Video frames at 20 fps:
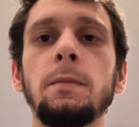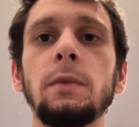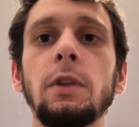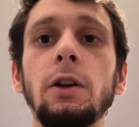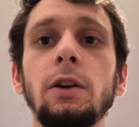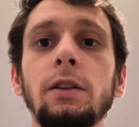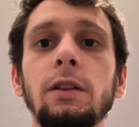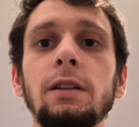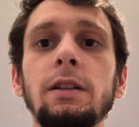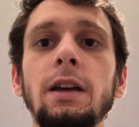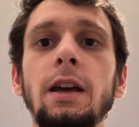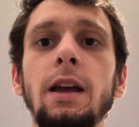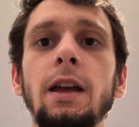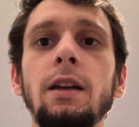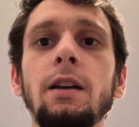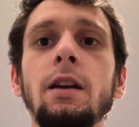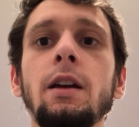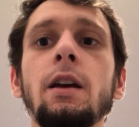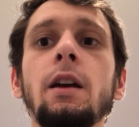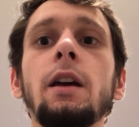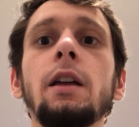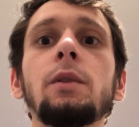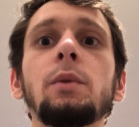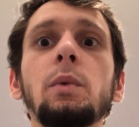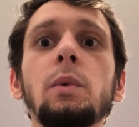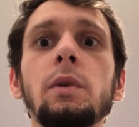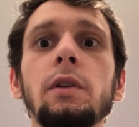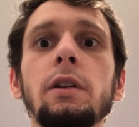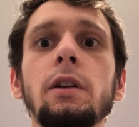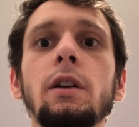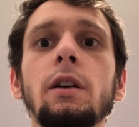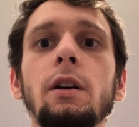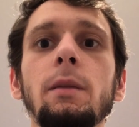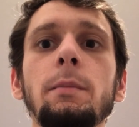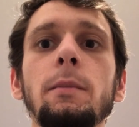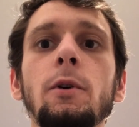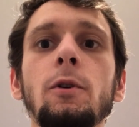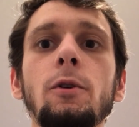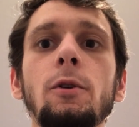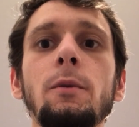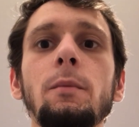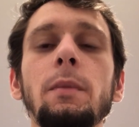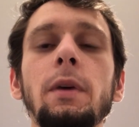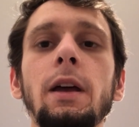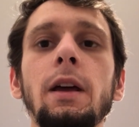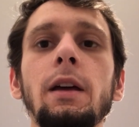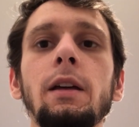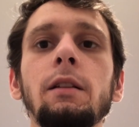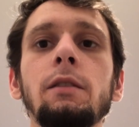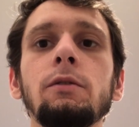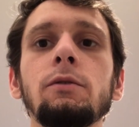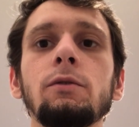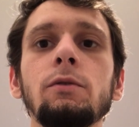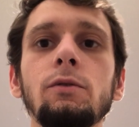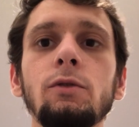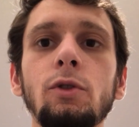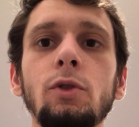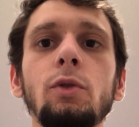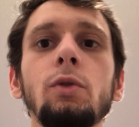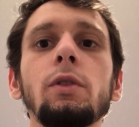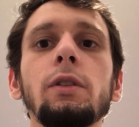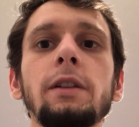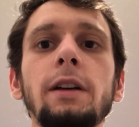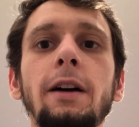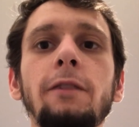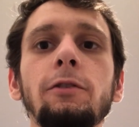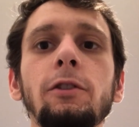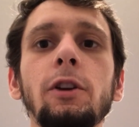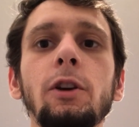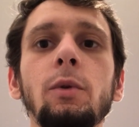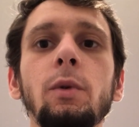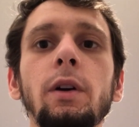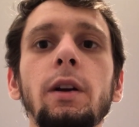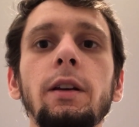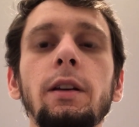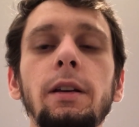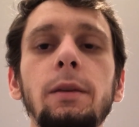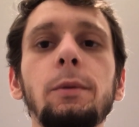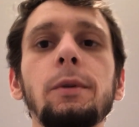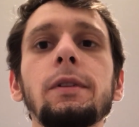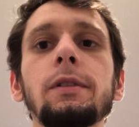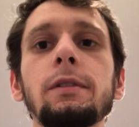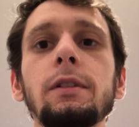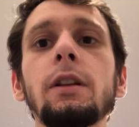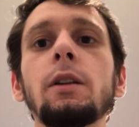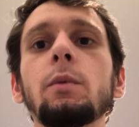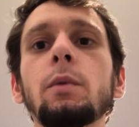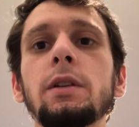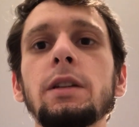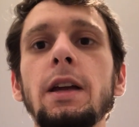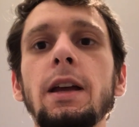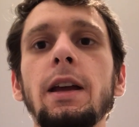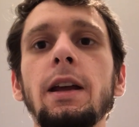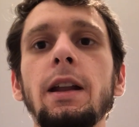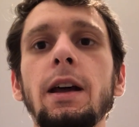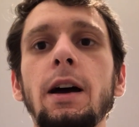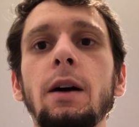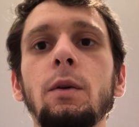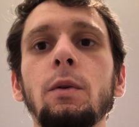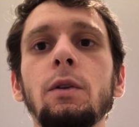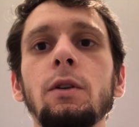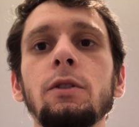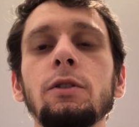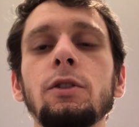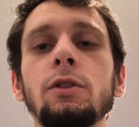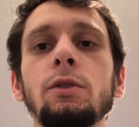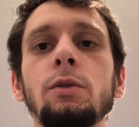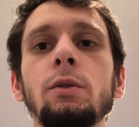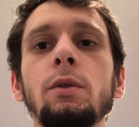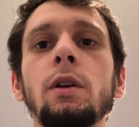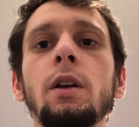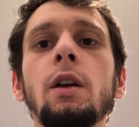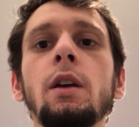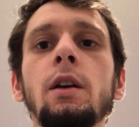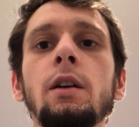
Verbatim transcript: during the day, and we wanted to come home and cool it down really quick, it would take an hour or two